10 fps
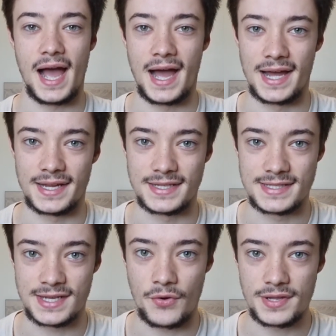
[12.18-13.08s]

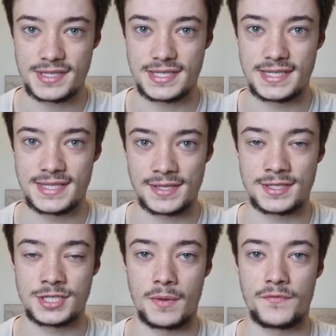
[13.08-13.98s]
and it honestly
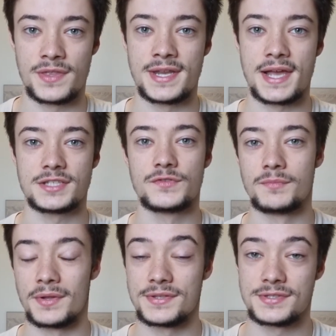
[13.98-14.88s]
sets us up for the next
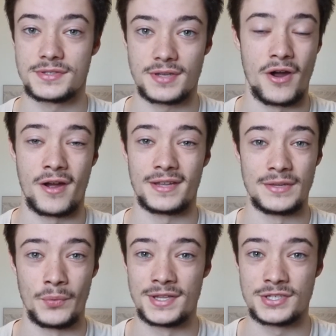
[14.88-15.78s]
few months for our
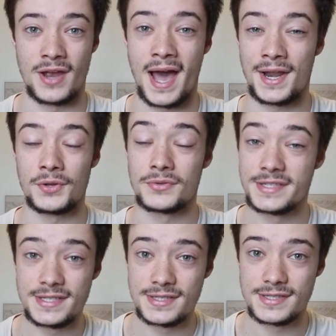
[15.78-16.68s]
winter and outdoor
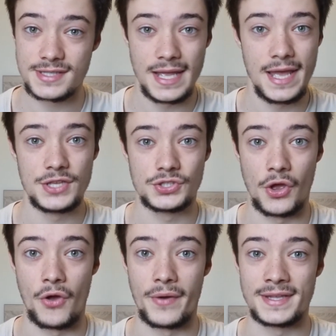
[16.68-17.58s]
seasons.
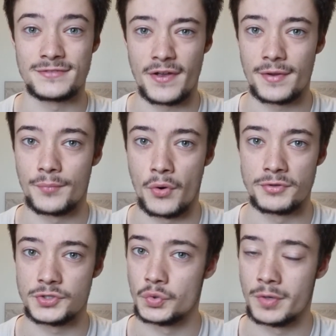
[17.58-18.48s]
So it's very
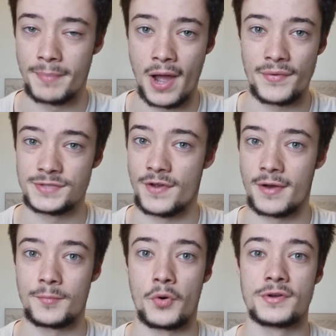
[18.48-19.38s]
important to talk about, it's very
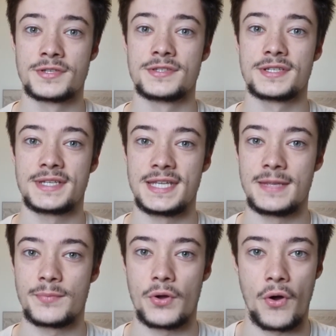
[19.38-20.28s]
important to
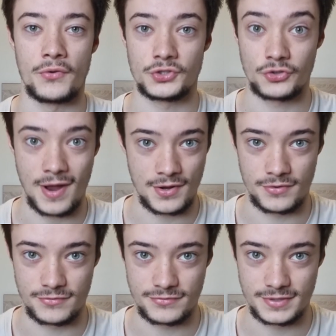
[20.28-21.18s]
keep on track
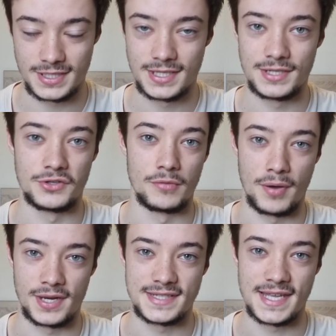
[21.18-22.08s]
of. No
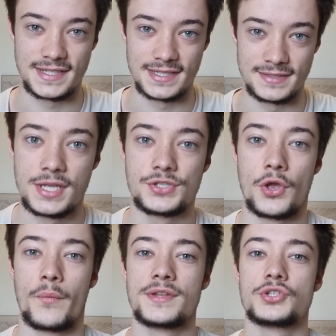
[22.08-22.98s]
pun intended.
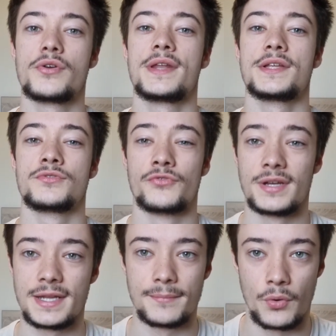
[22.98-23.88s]
So winter training is
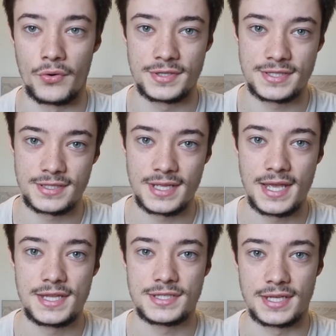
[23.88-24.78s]
really important
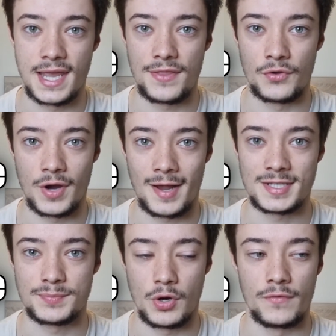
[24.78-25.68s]
to get the
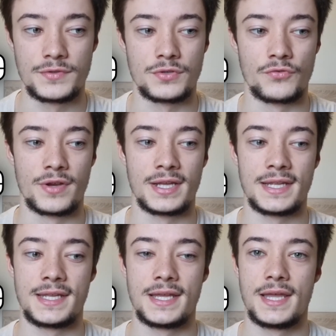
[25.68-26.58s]
grasp of, to
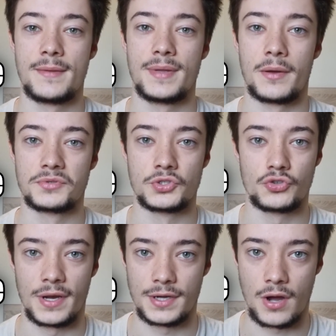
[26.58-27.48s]
really be able to
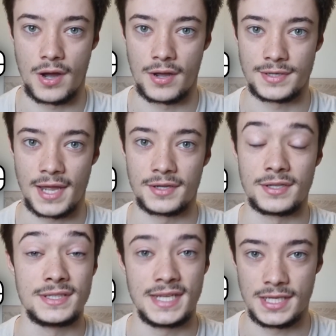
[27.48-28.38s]
train hard and
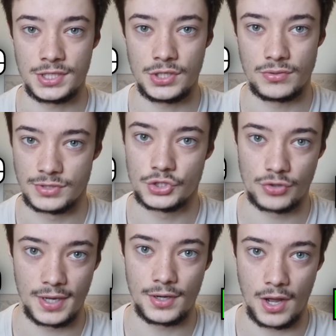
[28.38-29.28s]
continue to
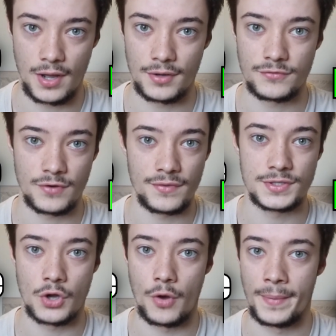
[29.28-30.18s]
train hard throughout this
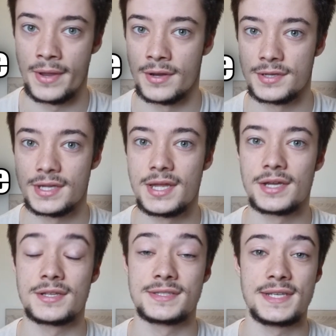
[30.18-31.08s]
whole period,
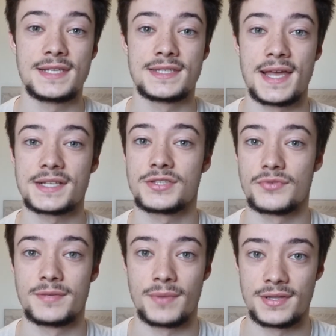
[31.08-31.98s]
because these next
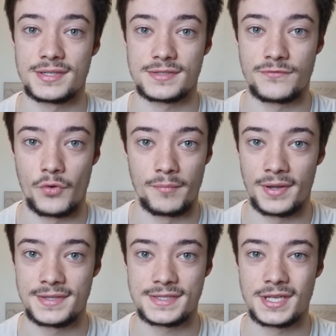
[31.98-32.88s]
4
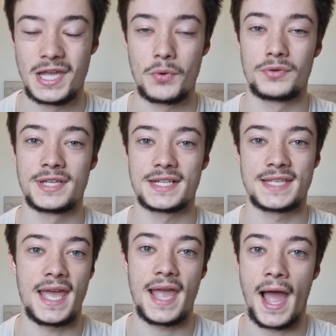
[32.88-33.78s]
months will
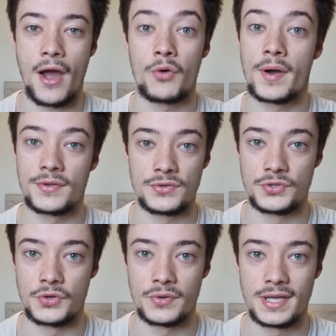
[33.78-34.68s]
dictate how well you do